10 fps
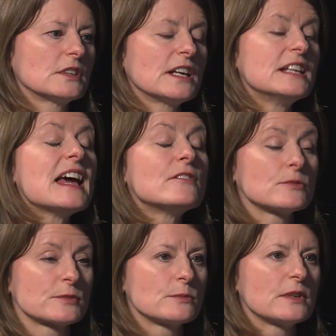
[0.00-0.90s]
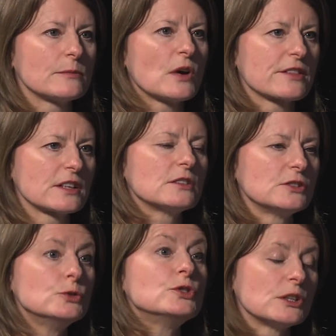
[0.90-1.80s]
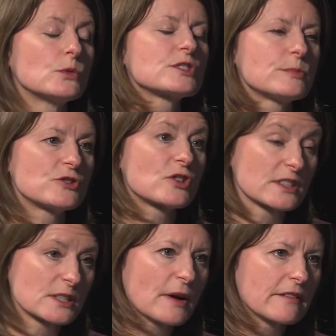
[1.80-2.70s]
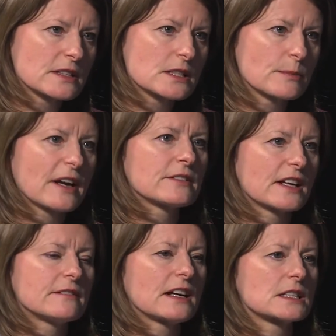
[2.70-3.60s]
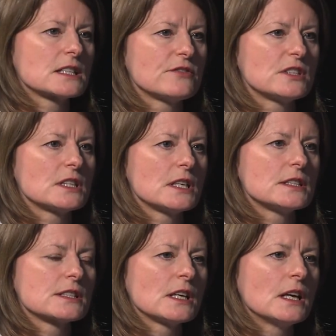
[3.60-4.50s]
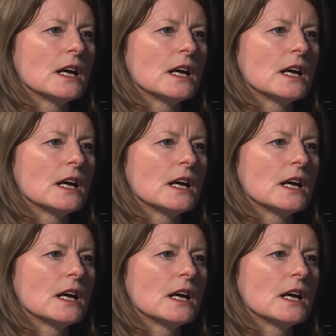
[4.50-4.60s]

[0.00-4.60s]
inevitably, I think, usually want to be transparent about their activities.